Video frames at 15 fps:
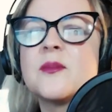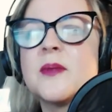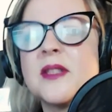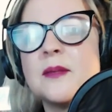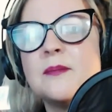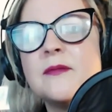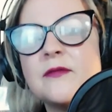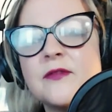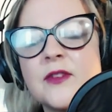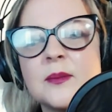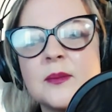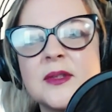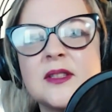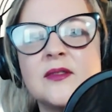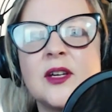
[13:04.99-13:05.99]
within
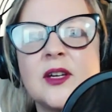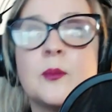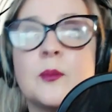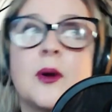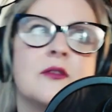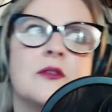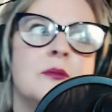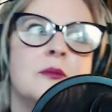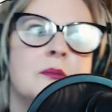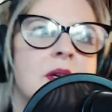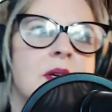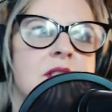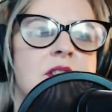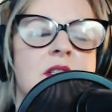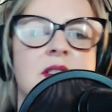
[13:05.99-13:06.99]
filming the video apart from
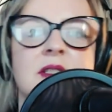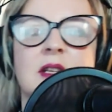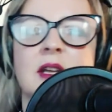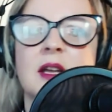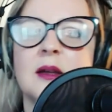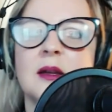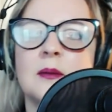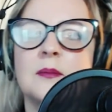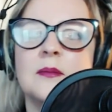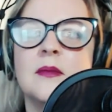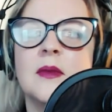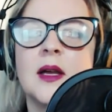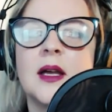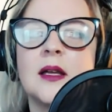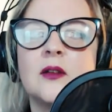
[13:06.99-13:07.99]
budget?
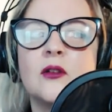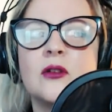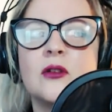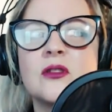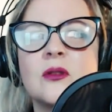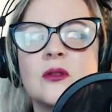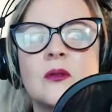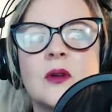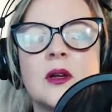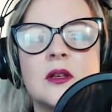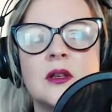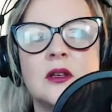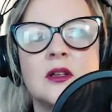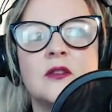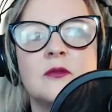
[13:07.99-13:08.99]
And also,
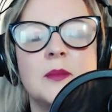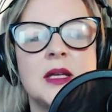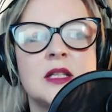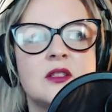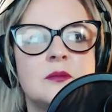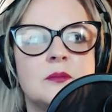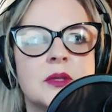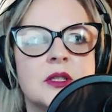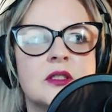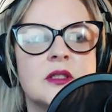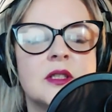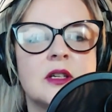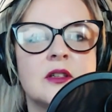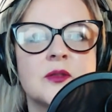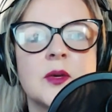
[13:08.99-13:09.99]
you've mentioned
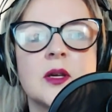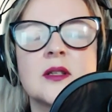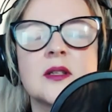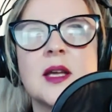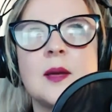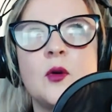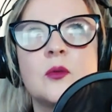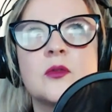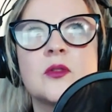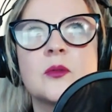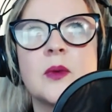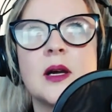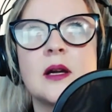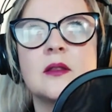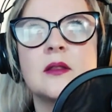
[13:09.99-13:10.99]
budget there as well, because I'm always
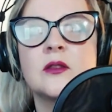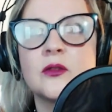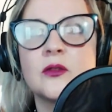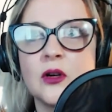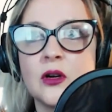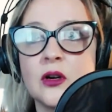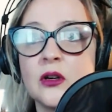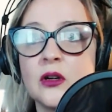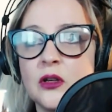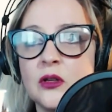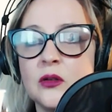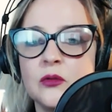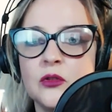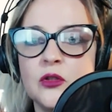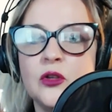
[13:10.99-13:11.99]
aware that there are, you
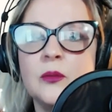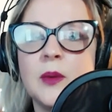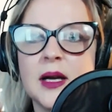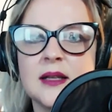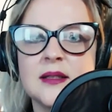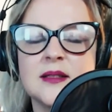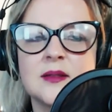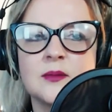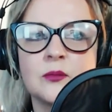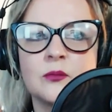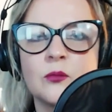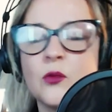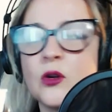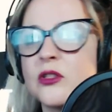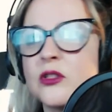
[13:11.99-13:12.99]
know, new bands
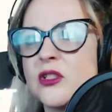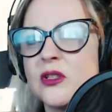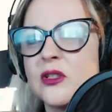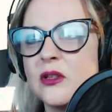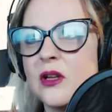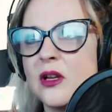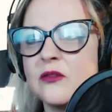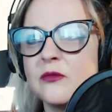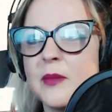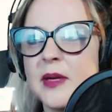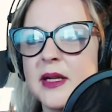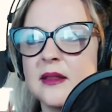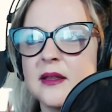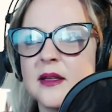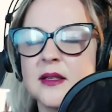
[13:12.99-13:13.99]
watching a lot of
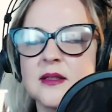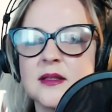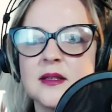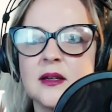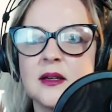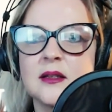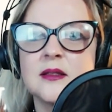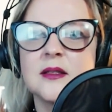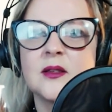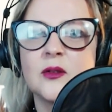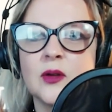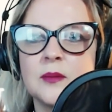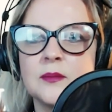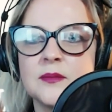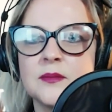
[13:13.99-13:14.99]
my things now, because I
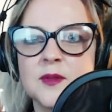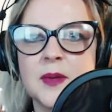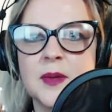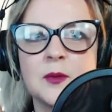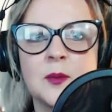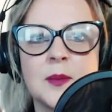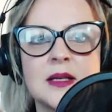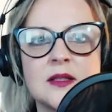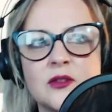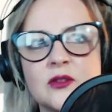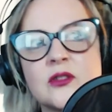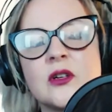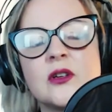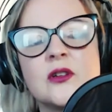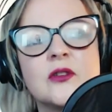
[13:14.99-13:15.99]
know I'm speaking with bands who
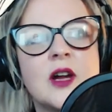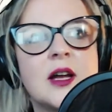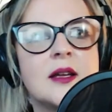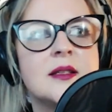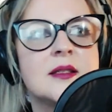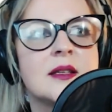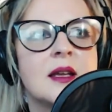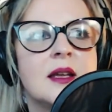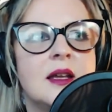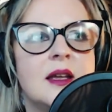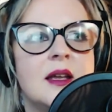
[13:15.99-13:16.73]
are starting to rise.